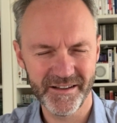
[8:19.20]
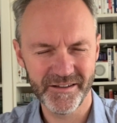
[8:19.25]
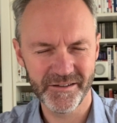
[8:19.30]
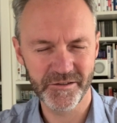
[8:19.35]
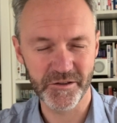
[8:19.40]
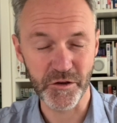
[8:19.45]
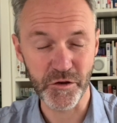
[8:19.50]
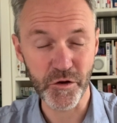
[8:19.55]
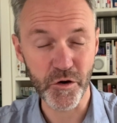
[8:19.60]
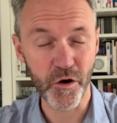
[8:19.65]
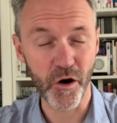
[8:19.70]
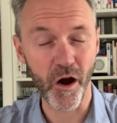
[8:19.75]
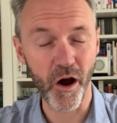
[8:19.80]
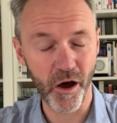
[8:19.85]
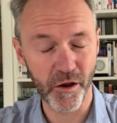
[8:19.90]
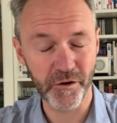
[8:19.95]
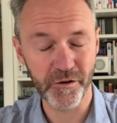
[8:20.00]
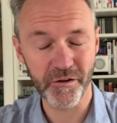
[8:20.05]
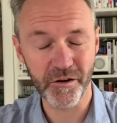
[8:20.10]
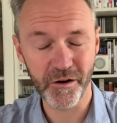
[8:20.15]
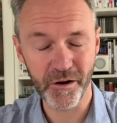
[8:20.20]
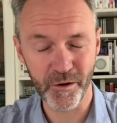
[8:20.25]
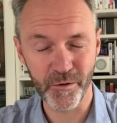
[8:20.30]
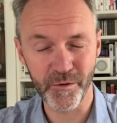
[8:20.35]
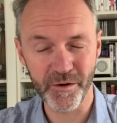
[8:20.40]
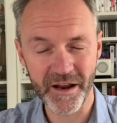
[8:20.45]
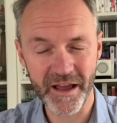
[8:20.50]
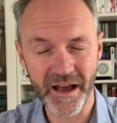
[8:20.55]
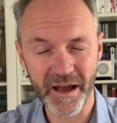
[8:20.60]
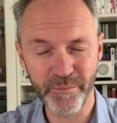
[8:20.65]
To your honour and
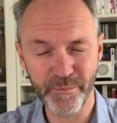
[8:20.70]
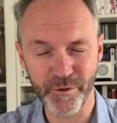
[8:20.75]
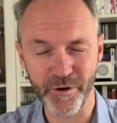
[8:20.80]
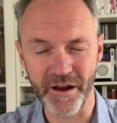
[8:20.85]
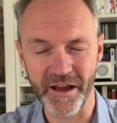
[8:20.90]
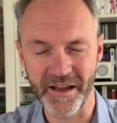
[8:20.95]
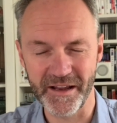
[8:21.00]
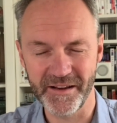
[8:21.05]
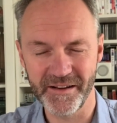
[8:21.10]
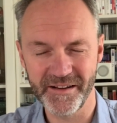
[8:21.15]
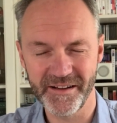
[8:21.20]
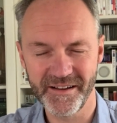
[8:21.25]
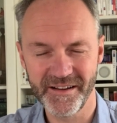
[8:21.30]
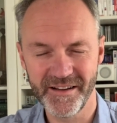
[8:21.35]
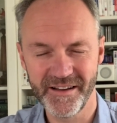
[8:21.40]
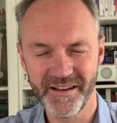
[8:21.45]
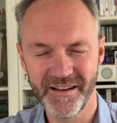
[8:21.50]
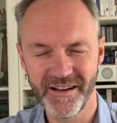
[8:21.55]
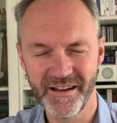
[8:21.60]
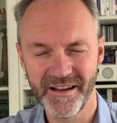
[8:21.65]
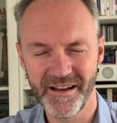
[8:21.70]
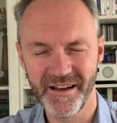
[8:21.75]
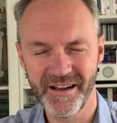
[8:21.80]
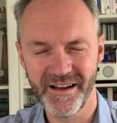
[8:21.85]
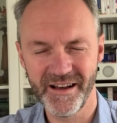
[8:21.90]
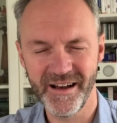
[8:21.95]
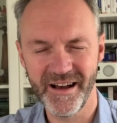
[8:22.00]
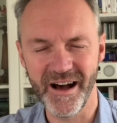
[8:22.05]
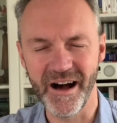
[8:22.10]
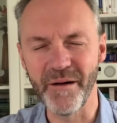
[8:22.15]
glory I pray.
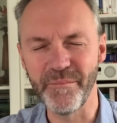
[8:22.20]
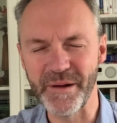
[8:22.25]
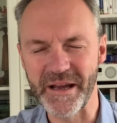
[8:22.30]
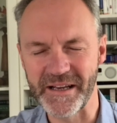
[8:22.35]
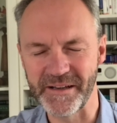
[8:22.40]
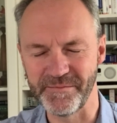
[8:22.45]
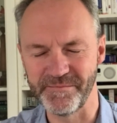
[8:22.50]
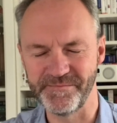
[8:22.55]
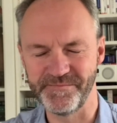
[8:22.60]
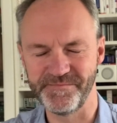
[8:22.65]
Amen.